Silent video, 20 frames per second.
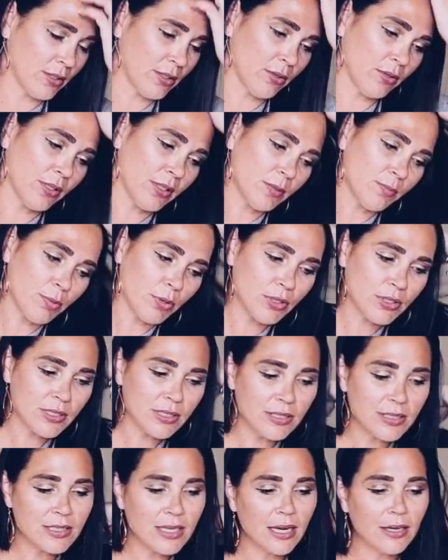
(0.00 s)
So this
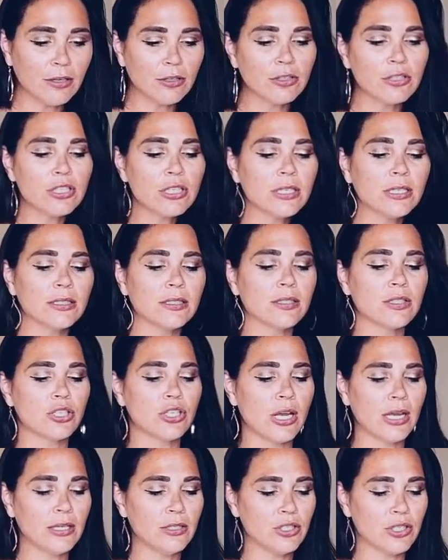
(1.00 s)
person's energy
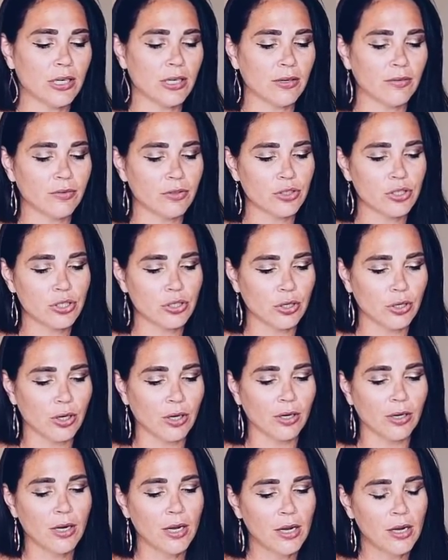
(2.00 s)
is changing for
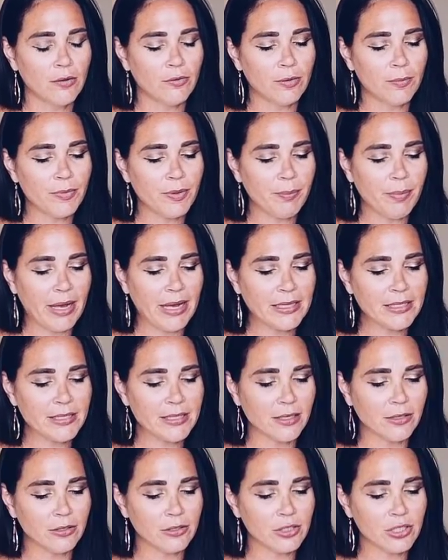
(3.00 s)
sure from the
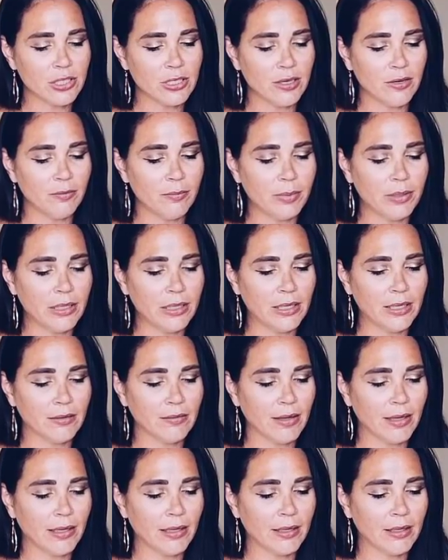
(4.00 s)
past energy of being
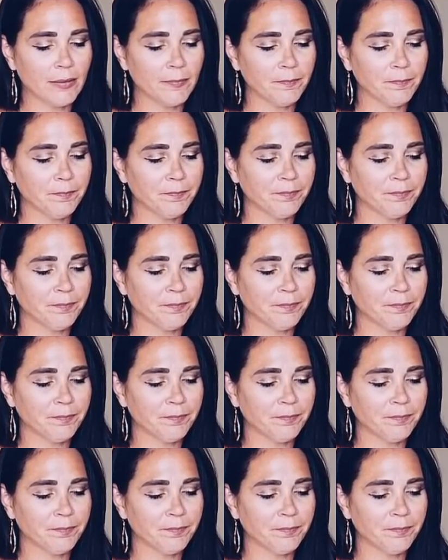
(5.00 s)
like